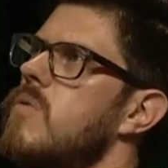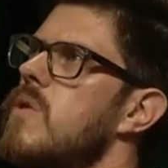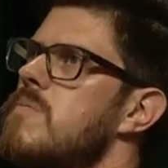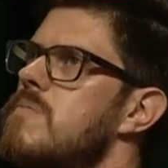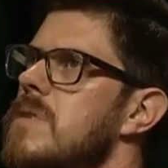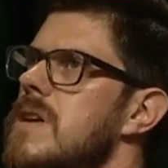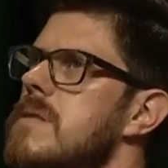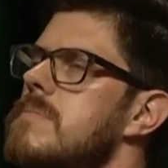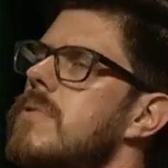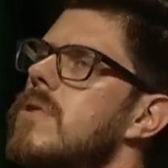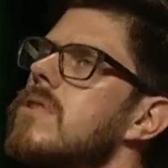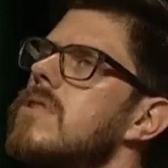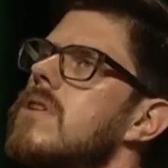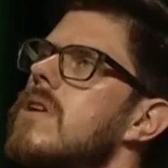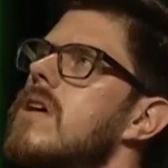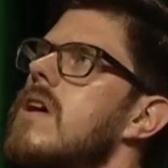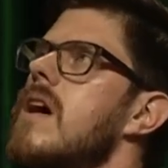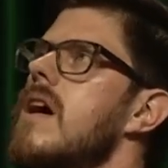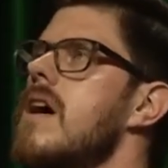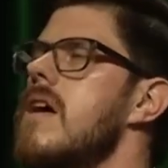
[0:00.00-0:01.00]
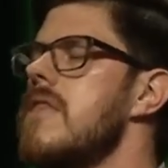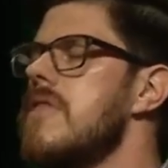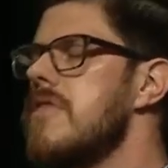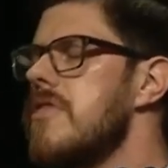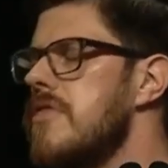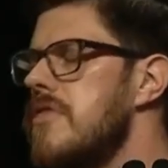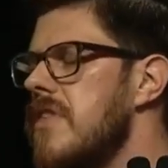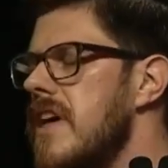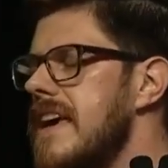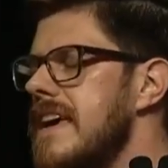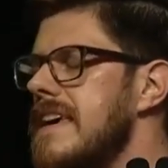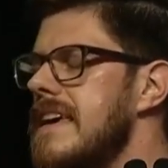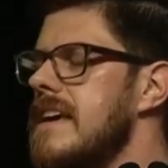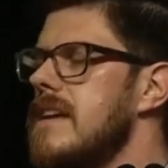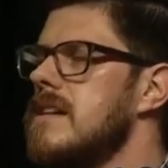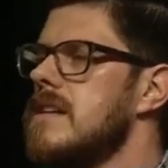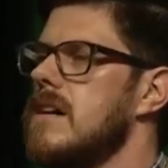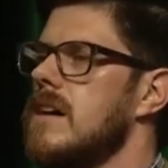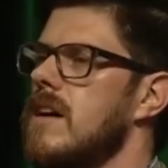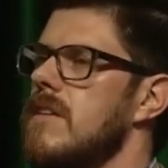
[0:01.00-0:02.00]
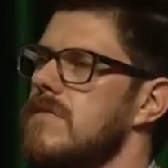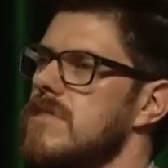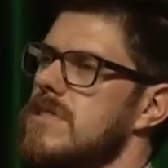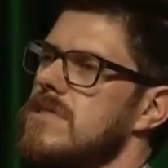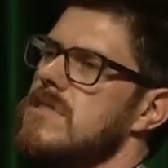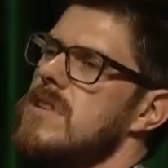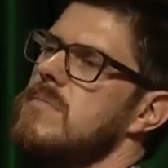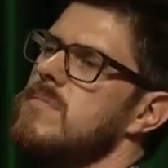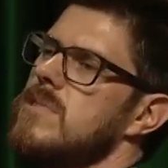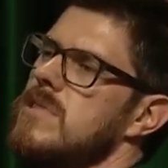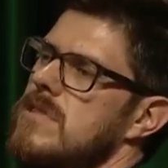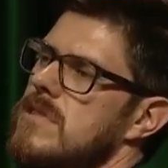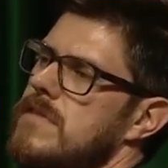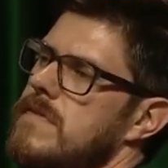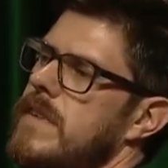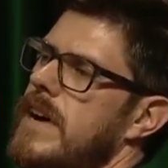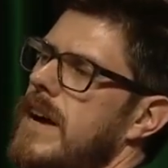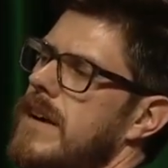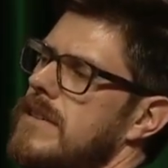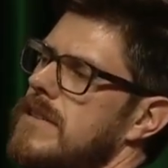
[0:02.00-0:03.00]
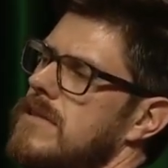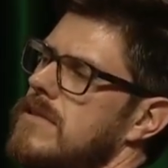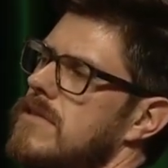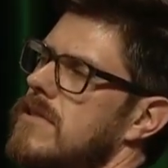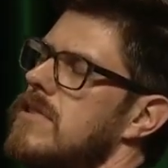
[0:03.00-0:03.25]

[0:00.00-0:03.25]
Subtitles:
When people are thinking of a stimulus value,